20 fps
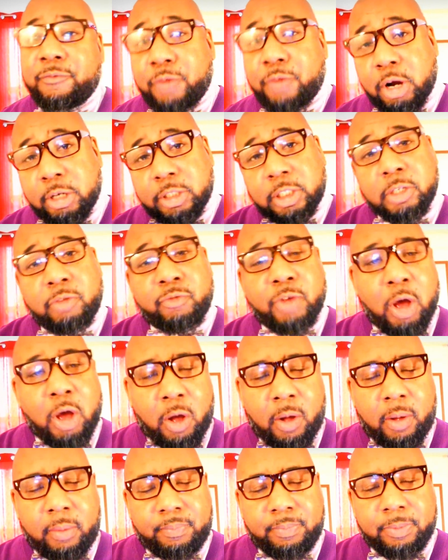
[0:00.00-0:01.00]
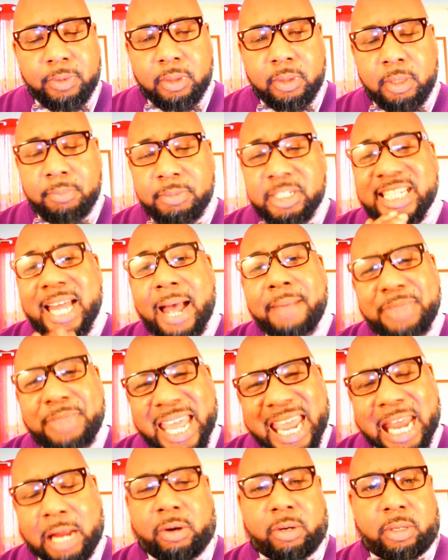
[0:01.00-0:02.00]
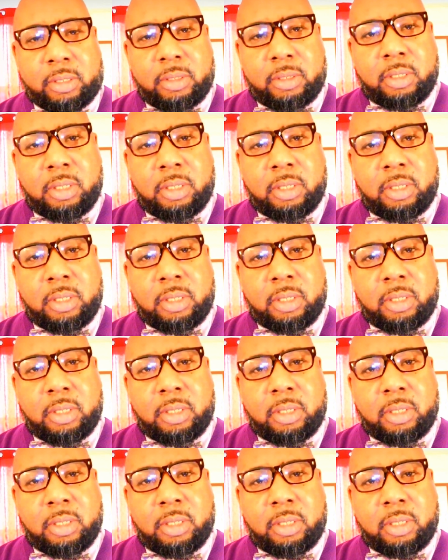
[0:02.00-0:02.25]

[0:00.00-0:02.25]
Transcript: First of all, let me stop there.